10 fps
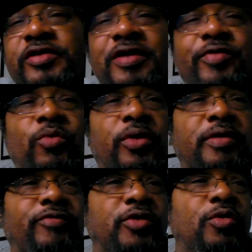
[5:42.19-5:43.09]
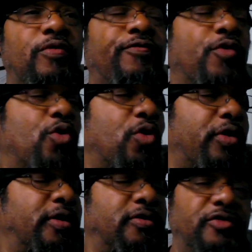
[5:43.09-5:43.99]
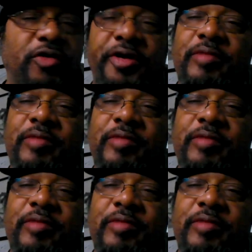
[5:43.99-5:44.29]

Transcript: of you for joining me.